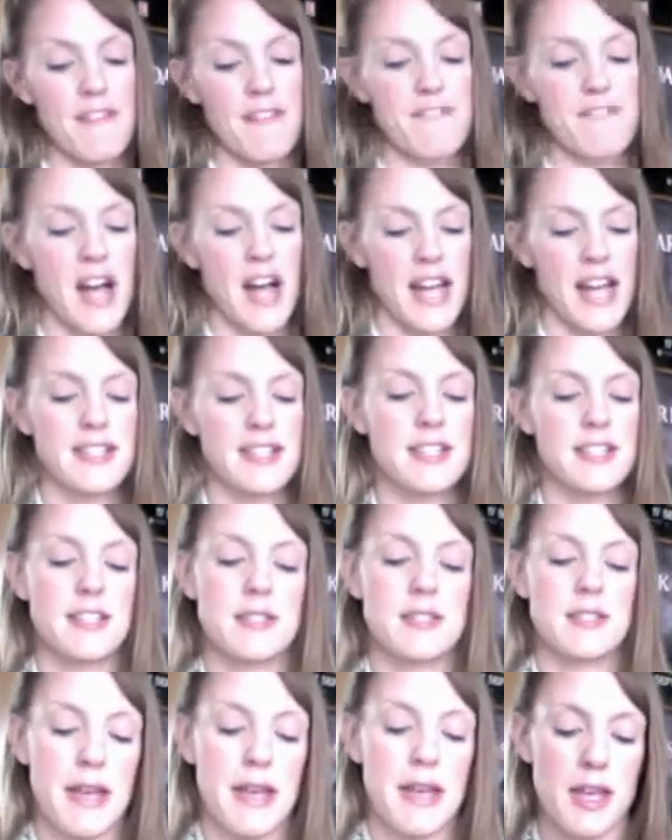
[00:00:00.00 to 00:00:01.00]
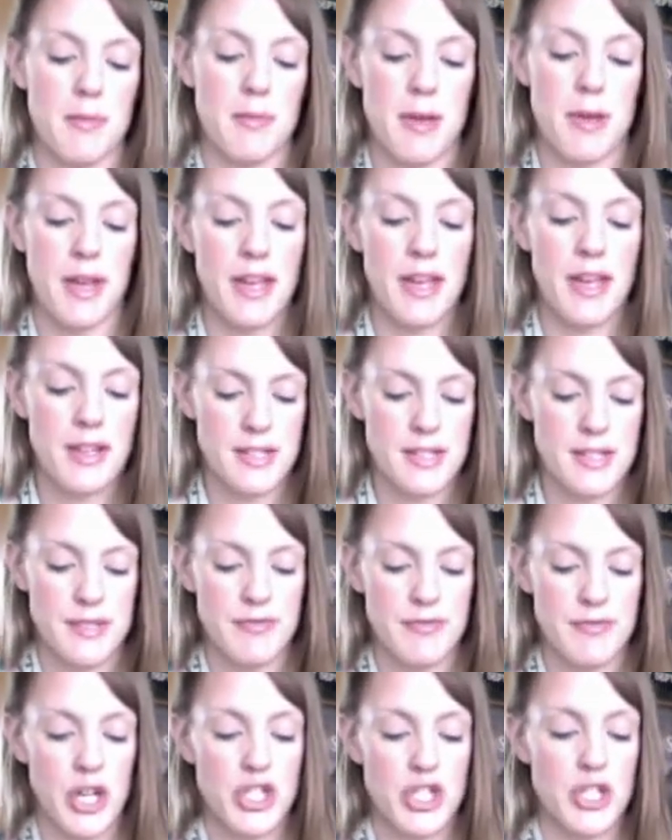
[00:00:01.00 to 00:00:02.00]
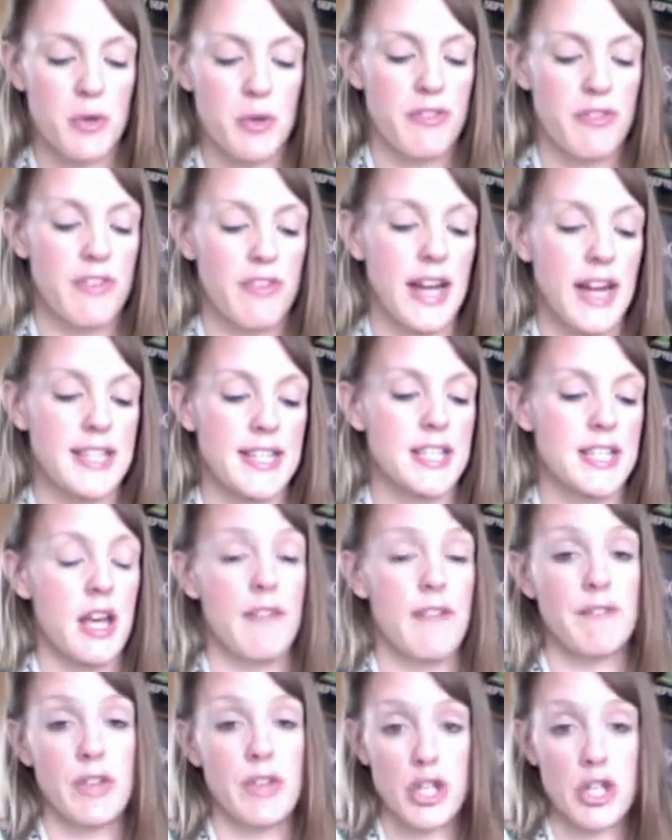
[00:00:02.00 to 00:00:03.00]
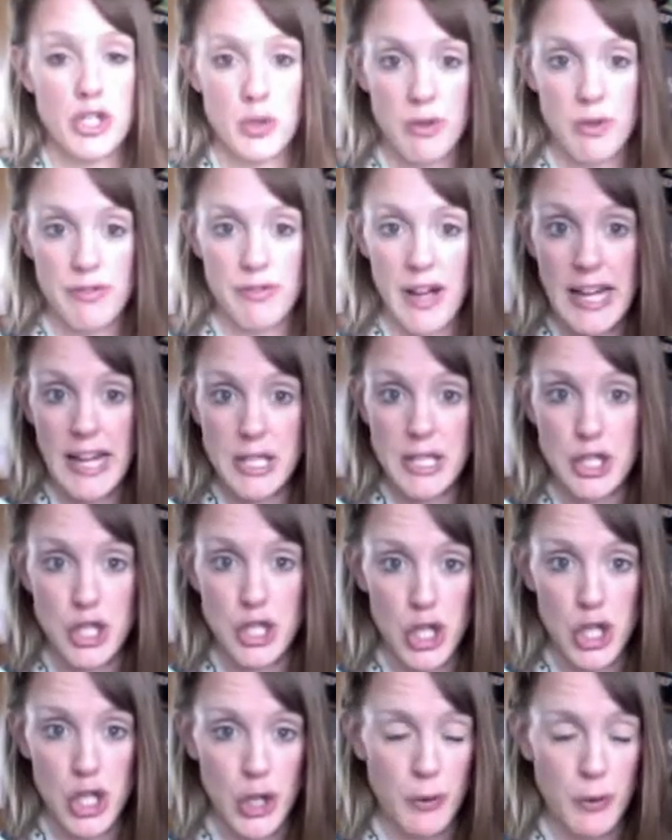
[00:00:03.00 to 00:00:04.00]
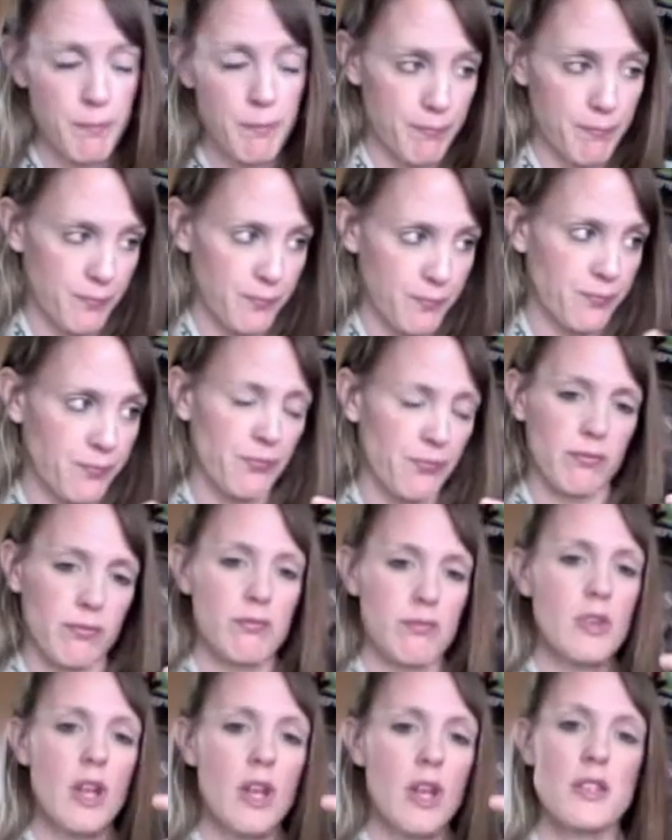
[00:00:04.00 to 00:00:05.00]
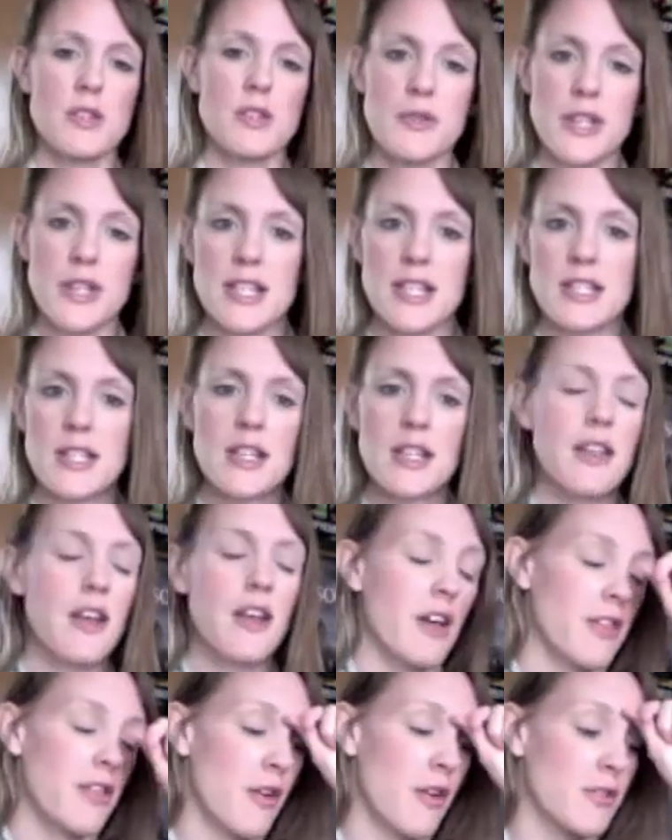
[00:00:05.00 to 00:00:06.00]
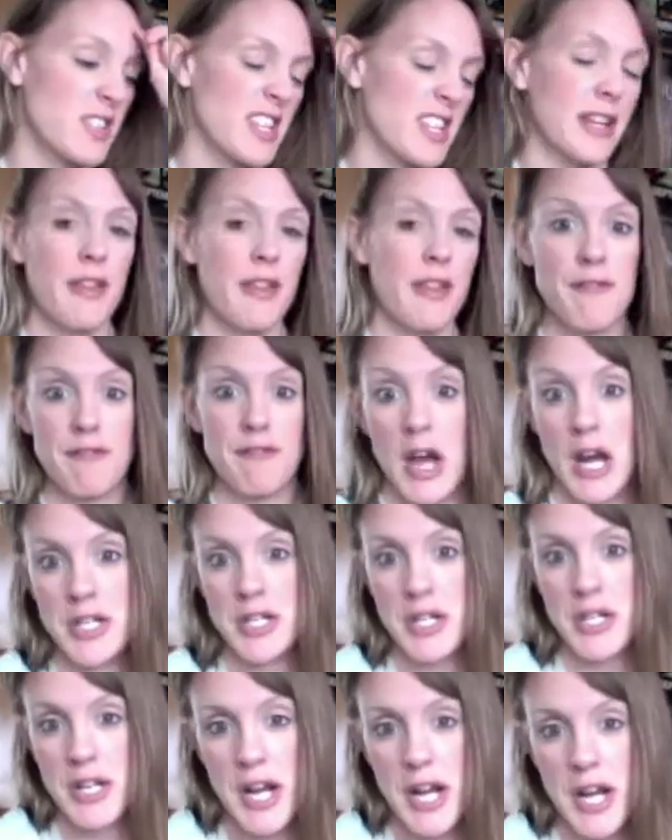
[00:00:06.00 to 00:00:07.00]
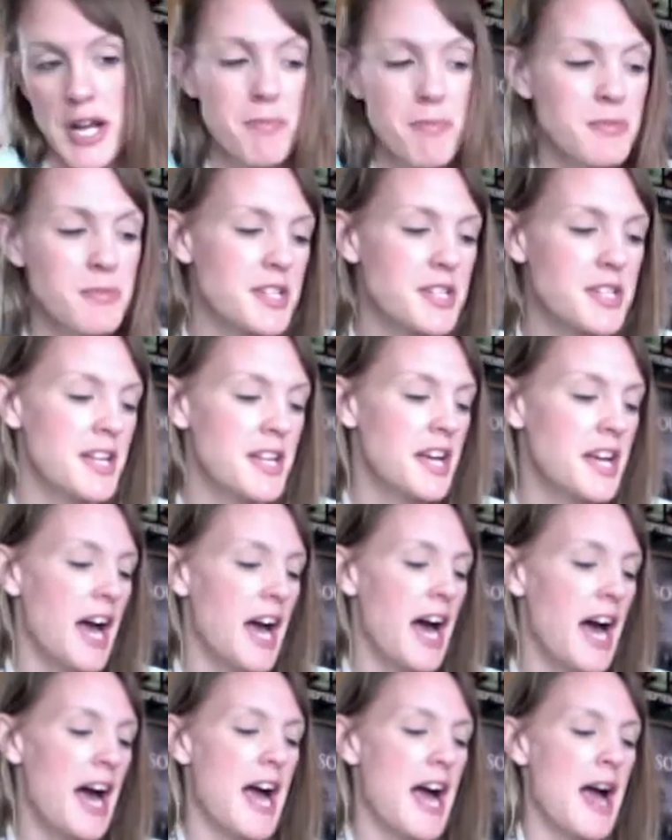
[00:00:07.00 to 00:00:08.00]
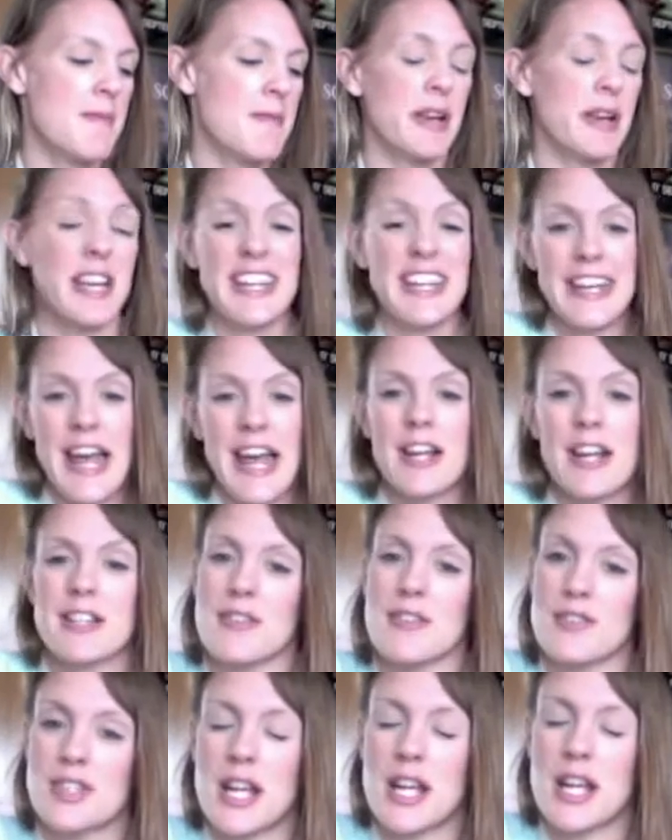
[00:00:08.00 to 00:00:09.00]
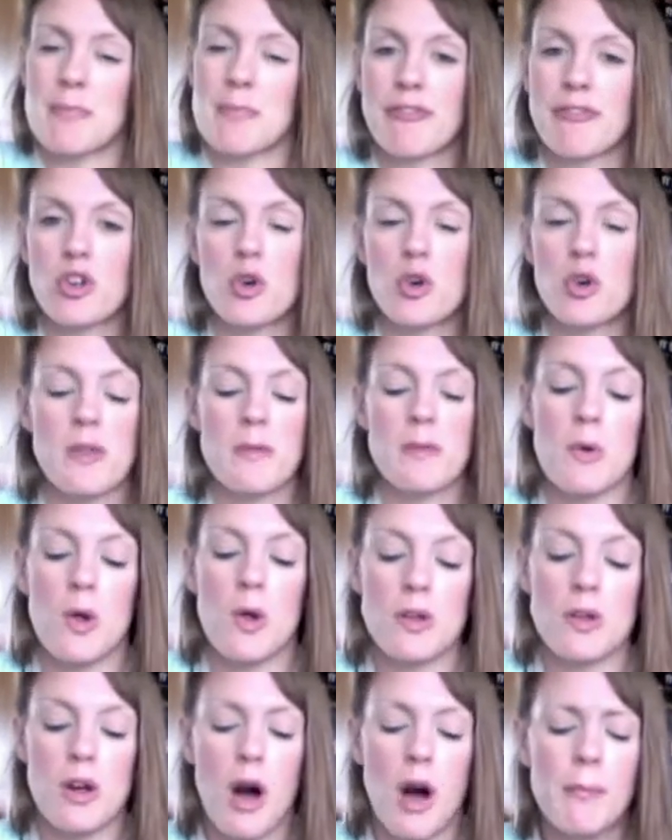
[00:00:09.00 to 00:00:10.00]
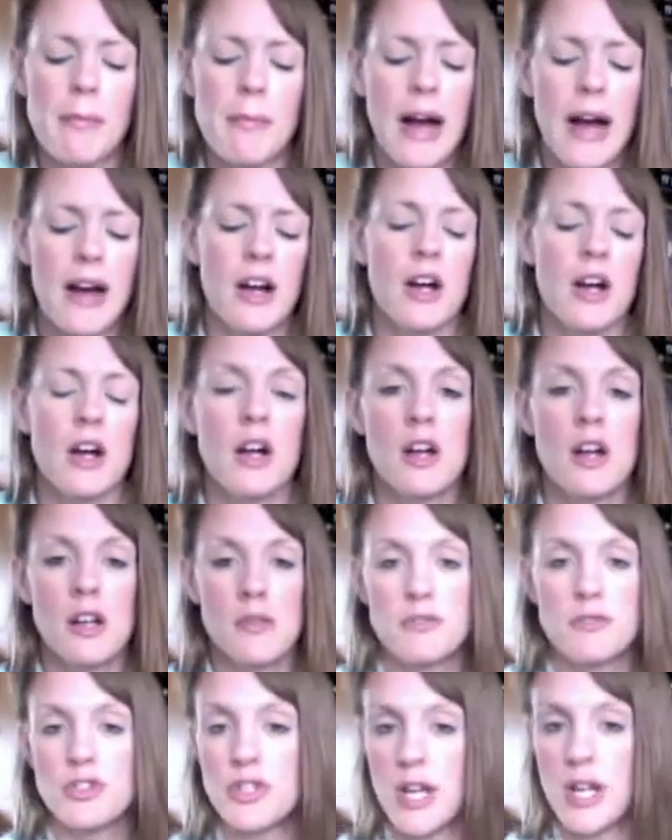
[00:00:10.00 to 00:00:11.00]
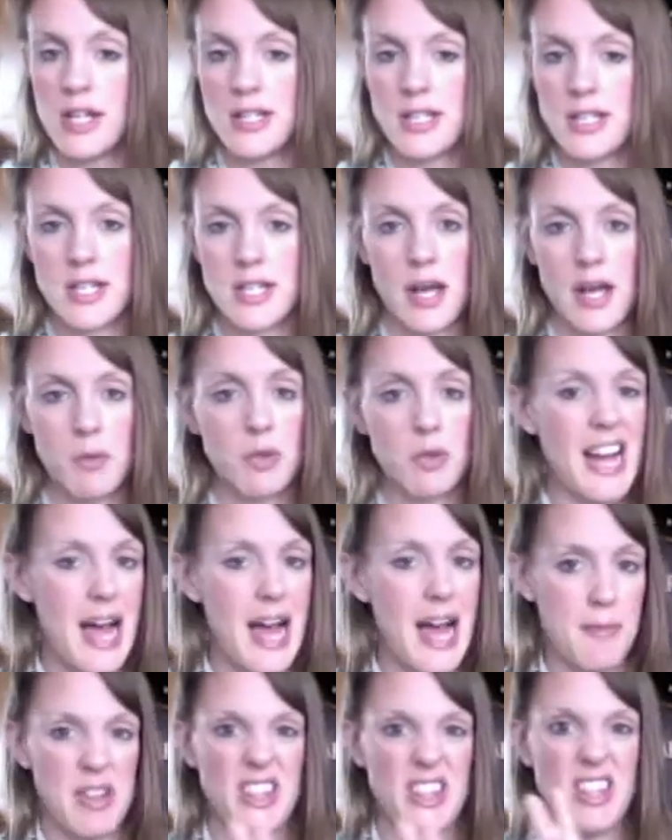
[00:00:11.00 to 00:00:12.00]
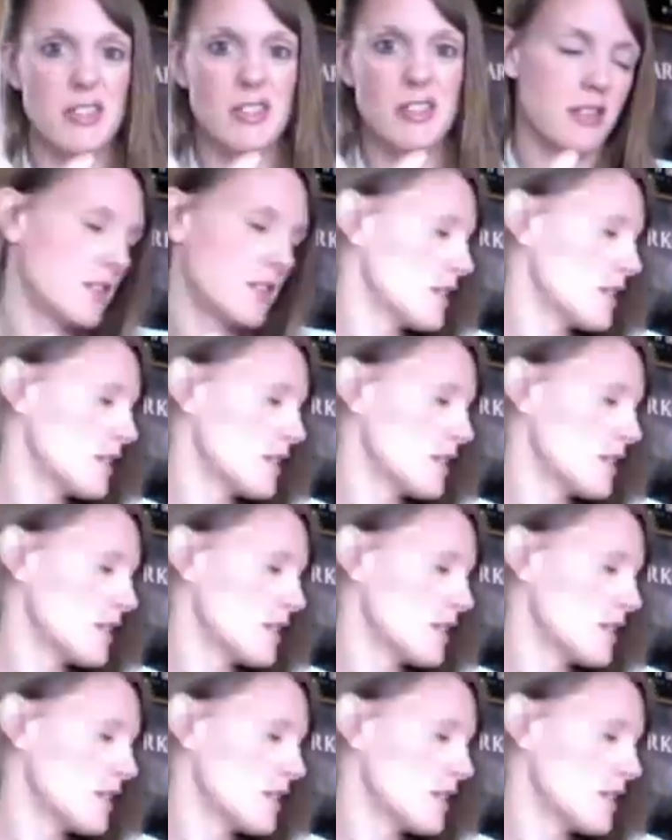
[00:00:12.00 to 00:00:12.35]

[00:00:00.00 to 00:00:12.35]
Fighters Mega Mix, Virtua Fighter and Virtua Fighter 2. So these are obviously fighting games. And again, as I've said before with Mortal Kombat, Jess and I will hammer these to